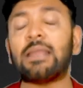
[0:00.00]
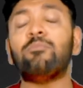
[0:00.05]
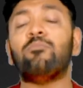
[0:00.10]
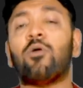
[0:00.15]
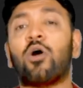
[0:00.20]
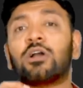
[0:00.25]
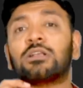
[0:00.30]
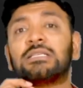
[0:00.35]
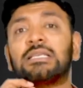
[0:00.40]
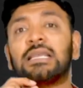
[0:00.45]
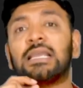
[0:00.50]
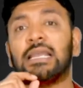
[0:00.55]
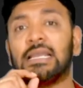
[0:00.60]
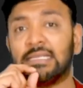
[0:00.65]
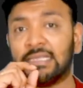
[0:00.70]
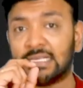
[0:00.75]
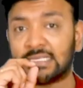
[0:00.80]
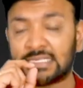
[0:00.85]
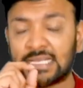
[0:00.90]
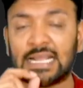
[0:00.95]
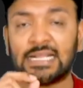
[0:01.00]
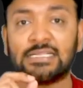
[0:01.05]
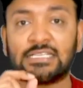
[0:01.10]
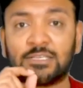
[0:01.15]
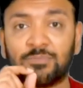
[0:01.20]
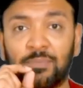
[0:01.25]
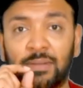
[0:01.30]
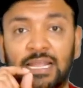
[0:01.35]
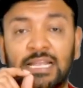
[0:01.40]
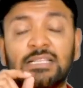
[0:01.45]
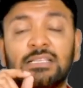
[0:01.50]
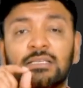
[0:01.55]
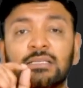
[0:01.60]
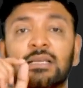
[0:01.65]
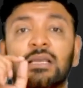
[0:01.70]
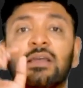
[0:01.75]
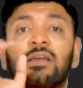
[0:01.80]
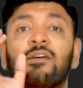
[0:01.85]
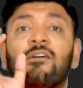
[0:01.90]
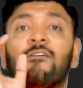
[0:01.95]
boxing in the sense
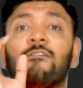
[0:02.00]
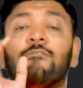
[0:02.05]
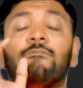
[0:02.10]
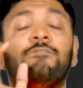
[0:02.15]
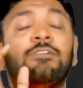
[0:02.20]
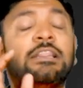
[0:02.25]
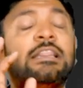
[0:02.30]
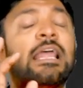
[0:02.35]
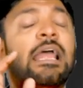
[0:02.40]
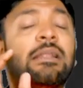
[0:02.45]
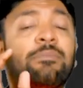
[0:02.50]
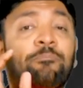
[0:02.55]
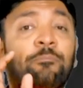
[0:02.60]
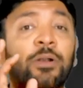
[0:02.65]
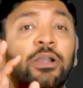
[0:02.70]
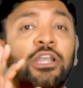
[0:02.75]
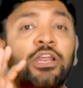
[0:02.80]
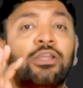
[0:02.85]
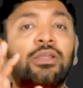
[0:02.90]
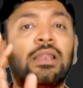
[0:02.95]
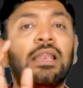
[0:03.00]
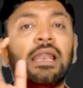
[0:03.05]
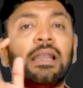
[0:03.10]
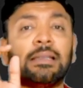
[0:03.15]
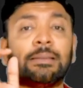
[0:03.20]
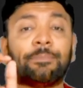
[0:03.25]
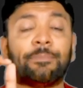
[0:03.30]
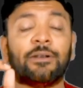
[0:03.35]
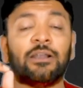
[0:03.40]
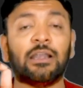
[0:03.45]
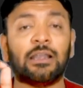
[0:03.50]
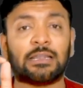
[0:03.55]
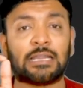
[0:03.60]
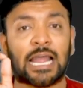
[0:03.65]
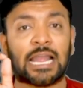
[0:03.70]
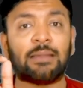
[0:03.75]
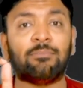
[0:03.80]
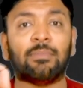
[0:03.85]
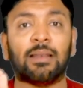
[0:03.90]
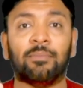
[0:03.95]
means with a particular
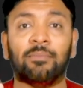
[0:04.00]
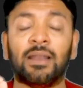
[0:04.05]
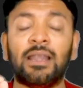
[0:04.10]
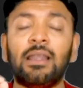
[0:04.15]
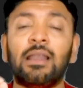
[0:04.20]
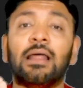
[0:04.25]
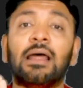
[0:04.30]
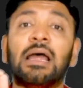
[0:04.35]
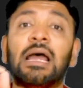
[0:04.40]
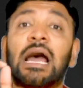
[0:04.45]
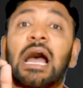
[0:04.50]
time limit,